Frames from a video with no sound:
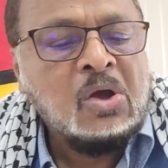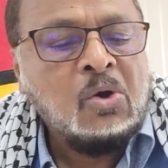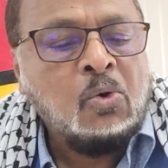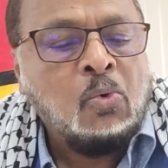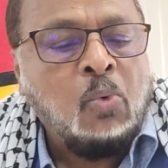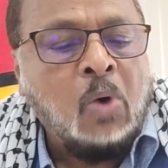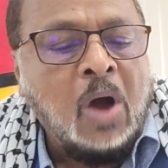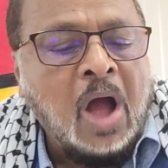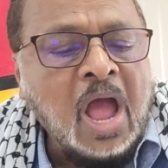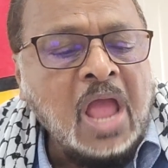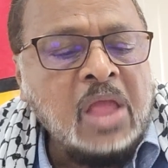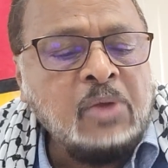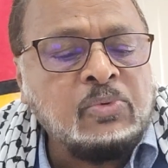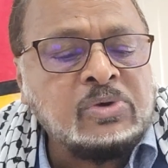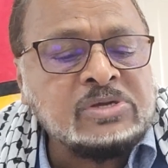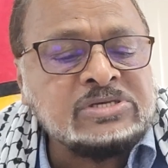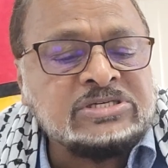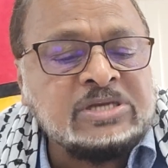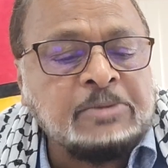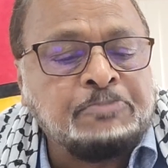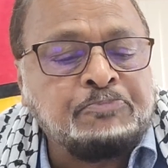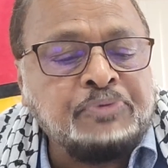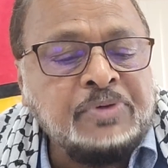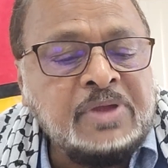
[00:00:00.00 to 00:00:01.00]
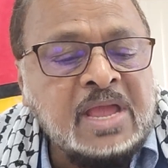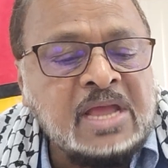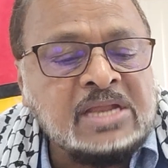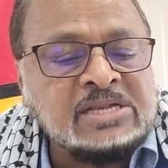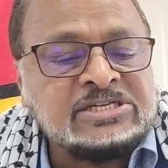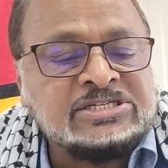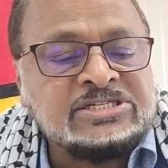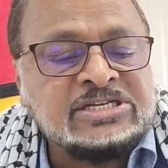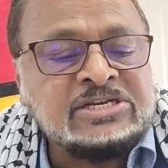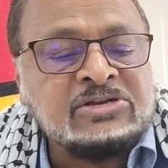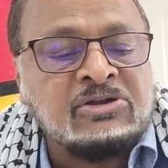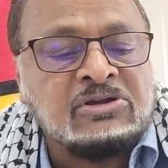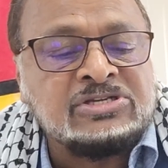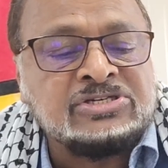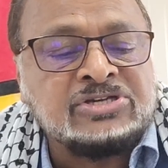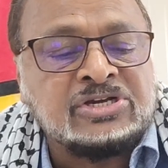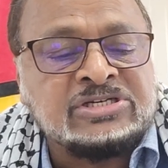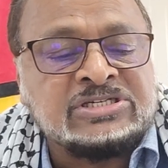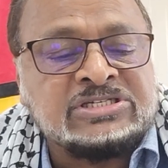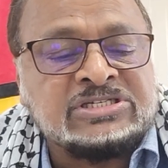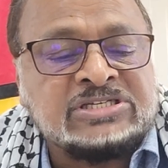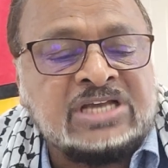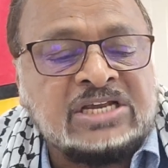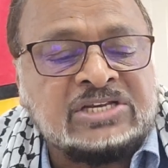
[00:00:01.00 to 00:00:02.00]
Why was the PNC not
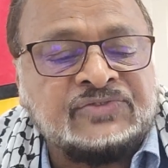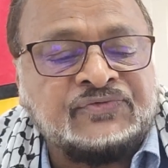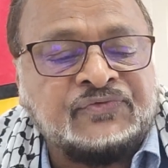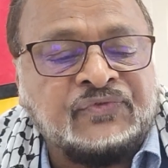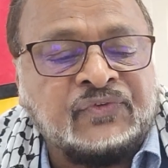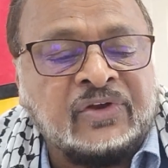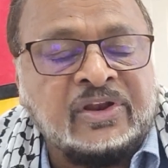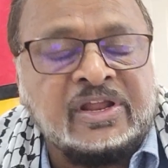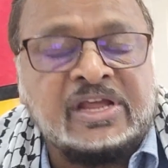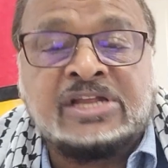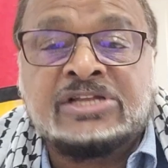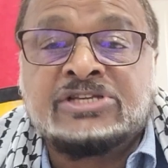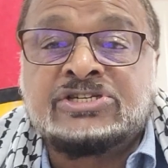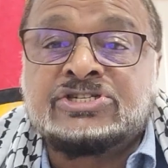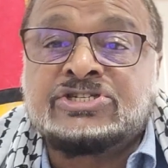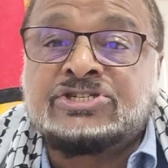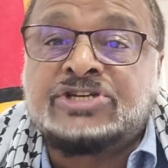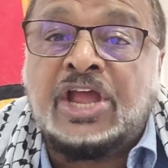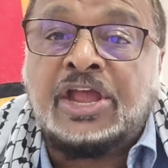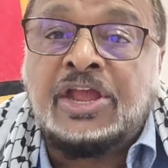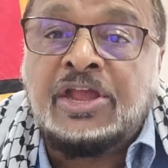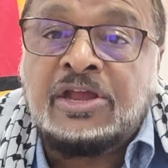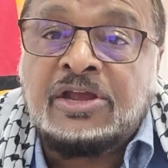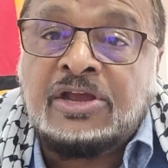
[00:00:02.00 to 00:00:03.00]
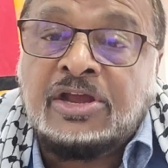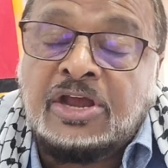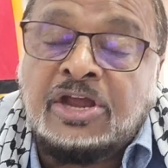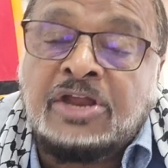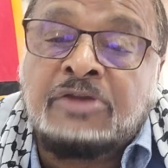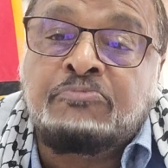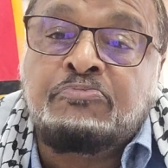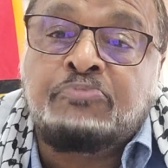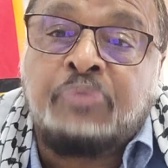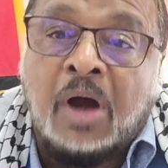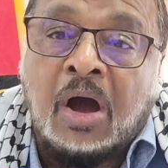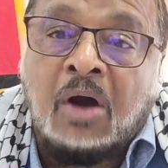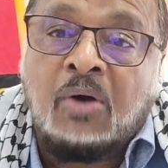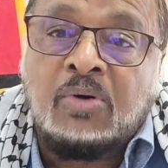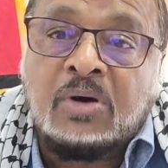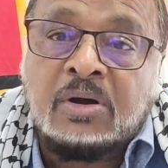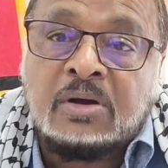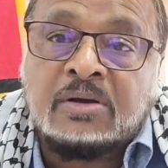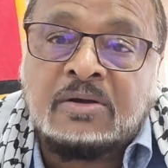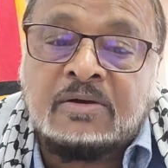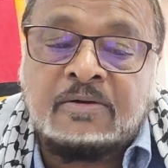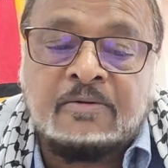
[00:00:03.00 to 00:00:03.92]
successful in staying in power?